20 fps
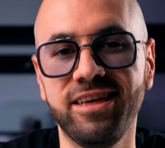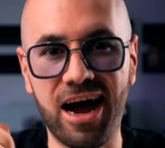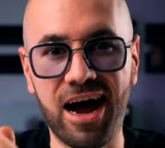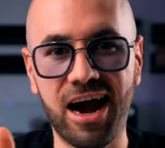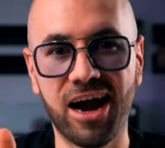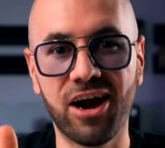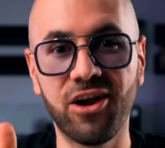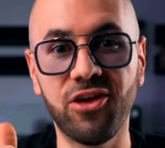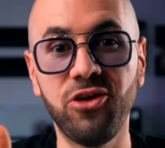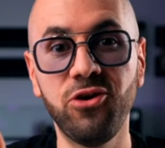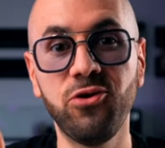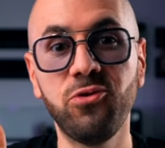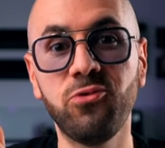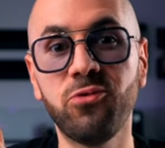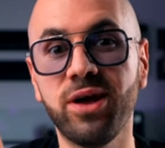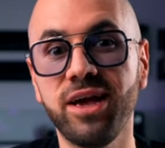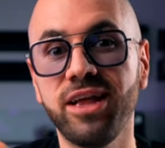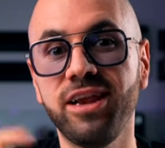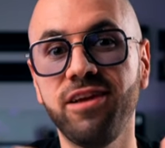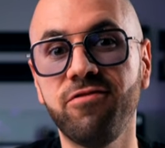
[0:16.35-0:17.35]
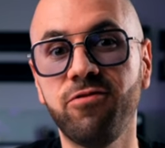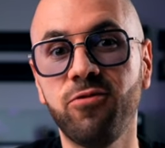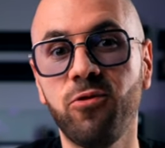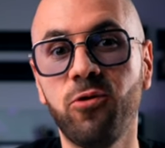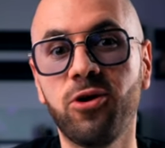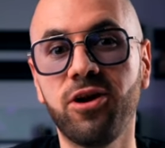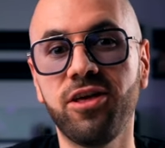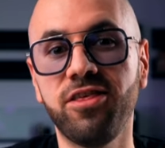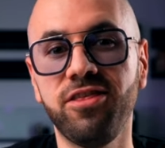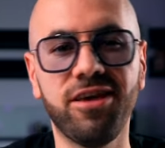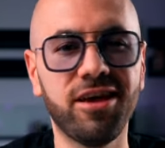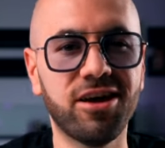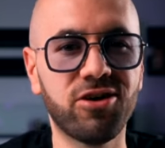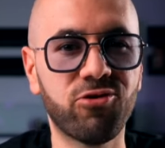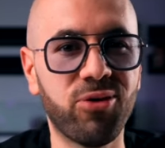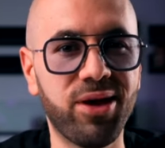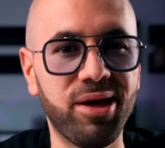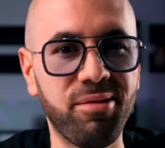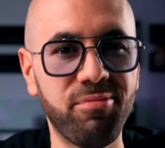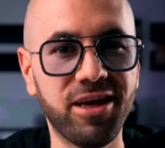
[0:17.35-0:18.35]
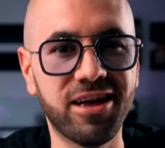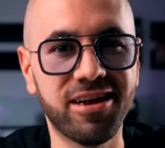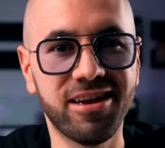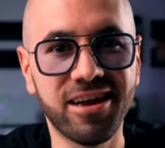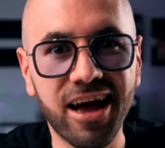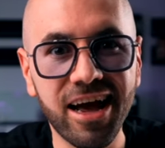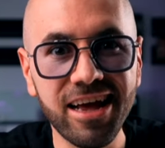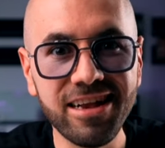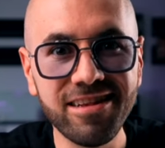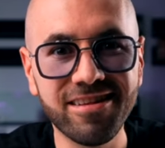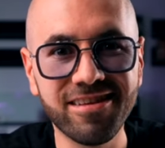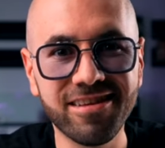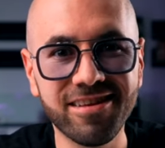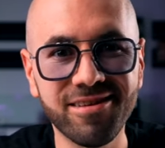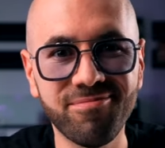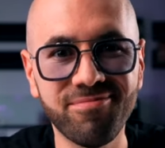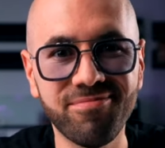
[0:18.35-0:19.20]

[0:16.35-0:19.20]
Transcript: Are you ready for the Arabian Nights?